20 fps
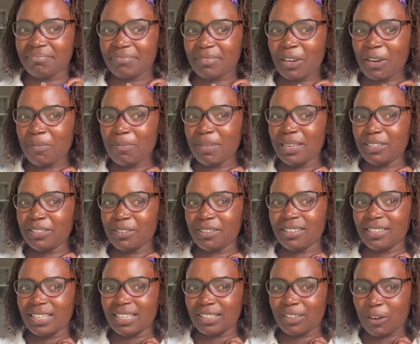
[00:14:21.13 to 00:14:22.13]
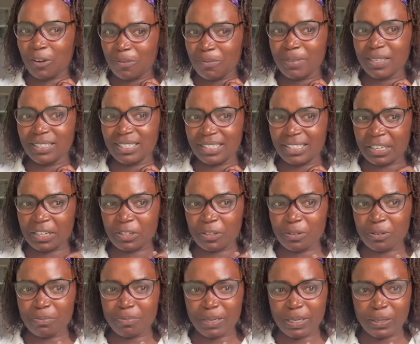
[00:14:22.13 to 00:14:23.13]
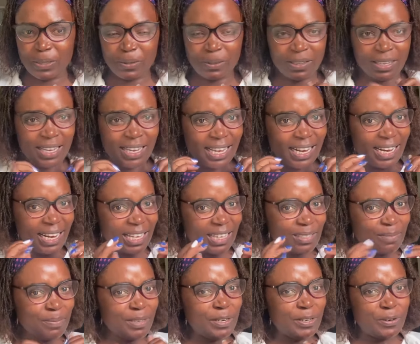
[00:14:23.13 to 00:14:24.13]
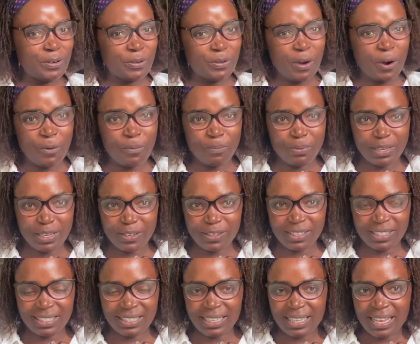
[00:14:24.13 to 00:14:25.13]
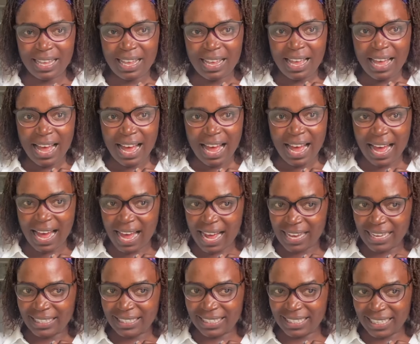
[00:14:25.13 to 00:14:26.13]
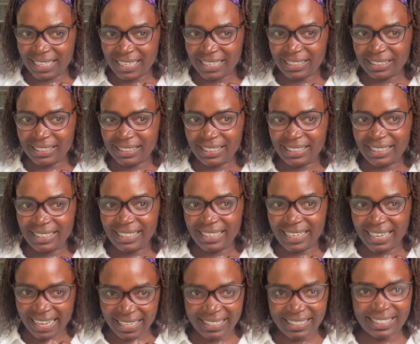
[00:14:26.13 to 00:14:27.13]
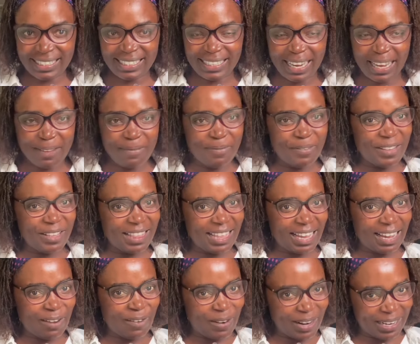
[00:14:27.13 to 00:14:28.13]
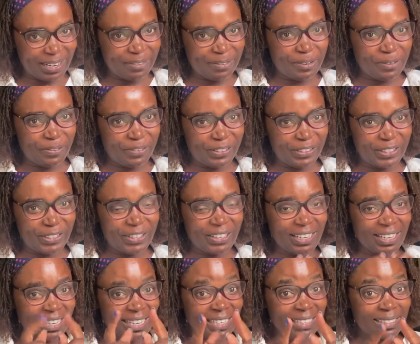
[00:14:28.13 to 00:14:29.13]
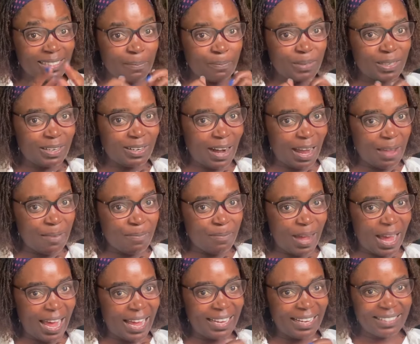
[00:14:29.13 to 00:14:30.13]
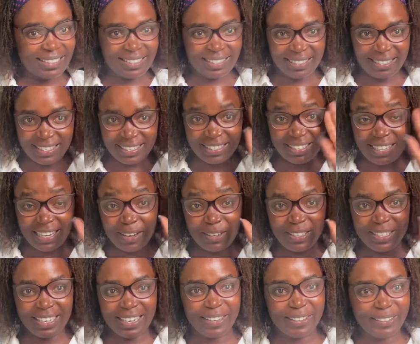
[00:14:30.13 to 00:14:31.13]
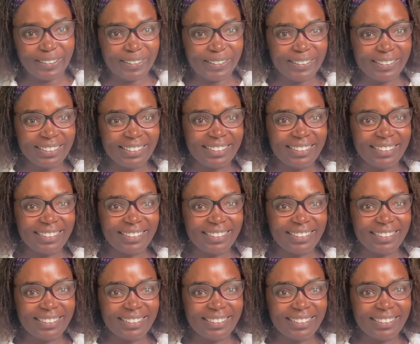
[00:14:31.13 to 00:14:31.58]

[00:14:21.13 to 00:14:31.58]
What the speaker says: Comment on the comment section below. Let me know your opinions. Until next time with a wonderful video, subscribe and ciao.